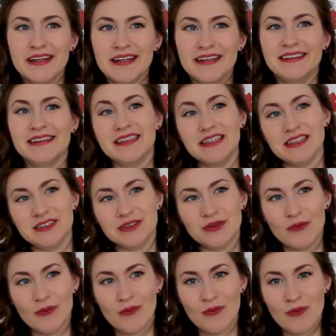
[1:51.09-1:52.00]
And they asked
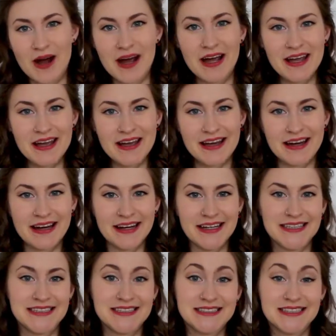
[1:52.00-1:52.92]
why?
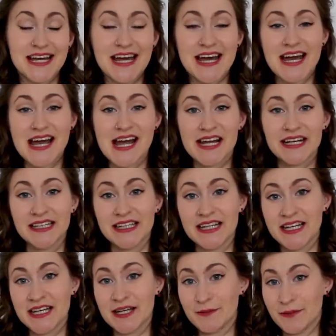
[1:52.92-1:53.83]
I said
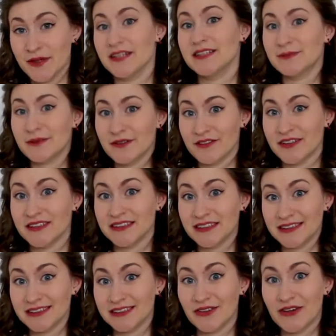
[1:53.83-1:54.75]
because my friend
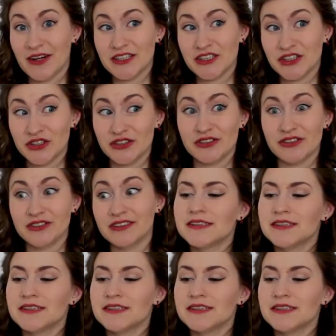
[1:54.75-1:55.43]
said so, I shouldn't.